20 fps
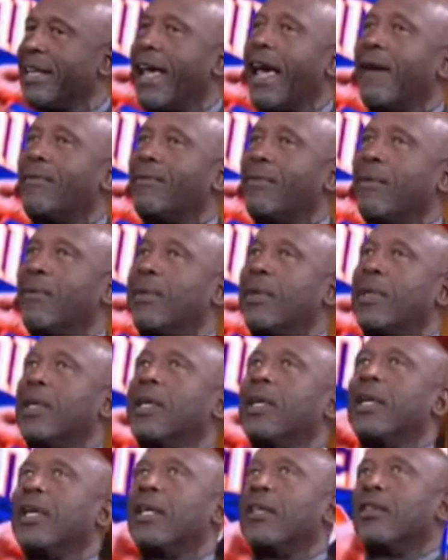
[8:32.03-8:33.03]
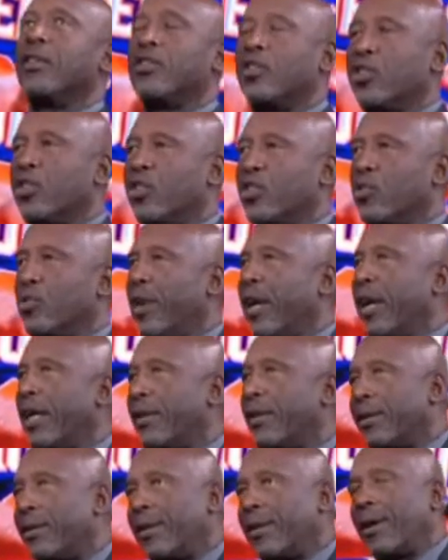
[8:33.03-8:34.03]
didn't have the
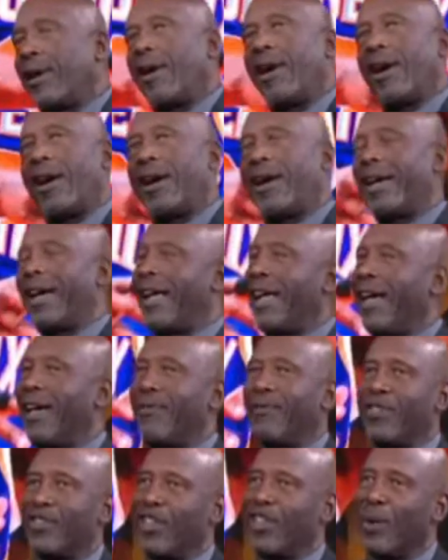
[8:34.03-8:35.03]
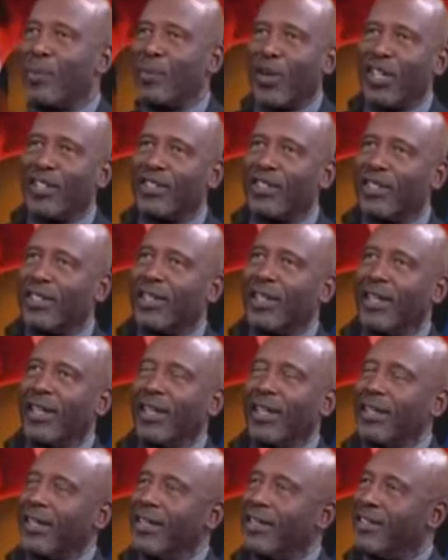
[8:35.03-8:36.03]
strength. Or for some reason,
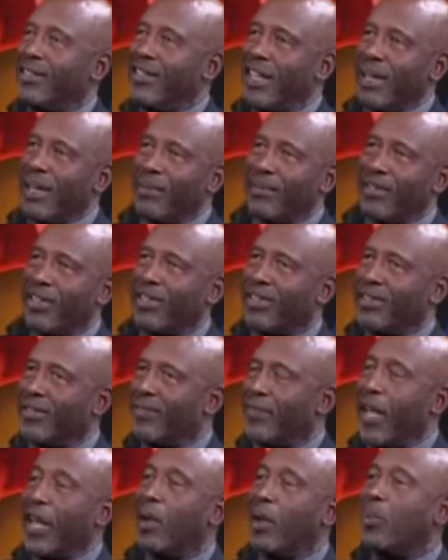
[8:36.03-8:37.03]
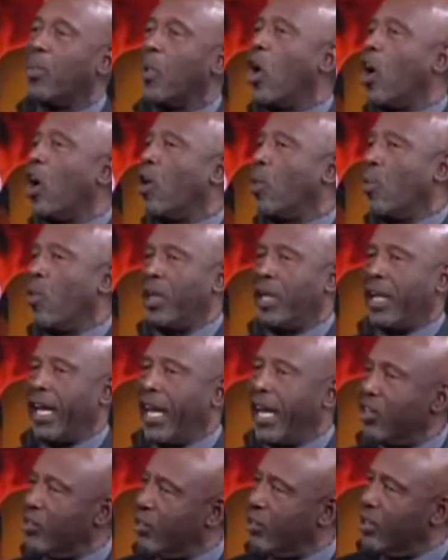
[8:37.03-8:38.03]
this team just fell apart when
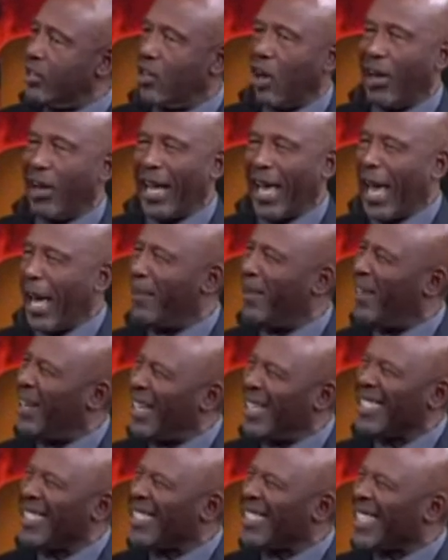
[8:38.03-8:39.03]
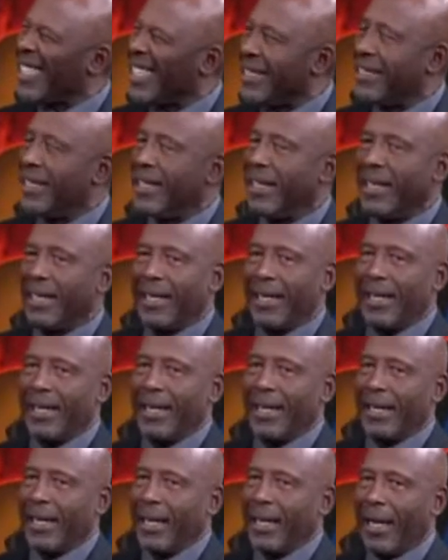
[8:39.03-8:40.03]
the injury started to happen. They just didn't
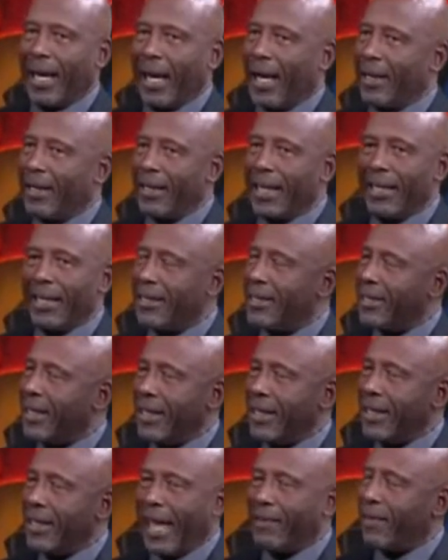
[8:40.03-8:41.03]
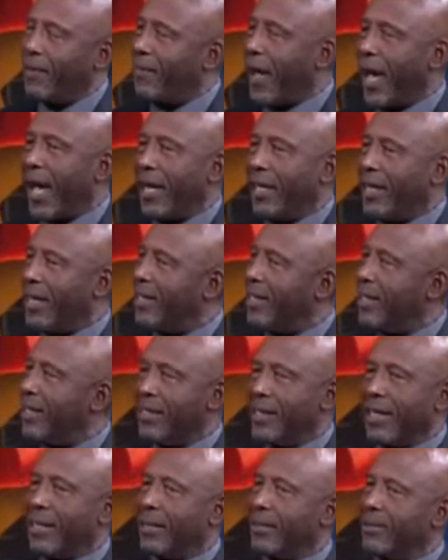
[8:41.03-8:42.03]
have the fight. They
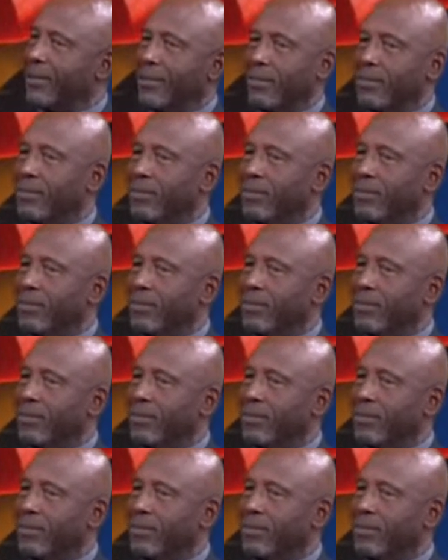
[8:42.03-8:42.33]
just didn't.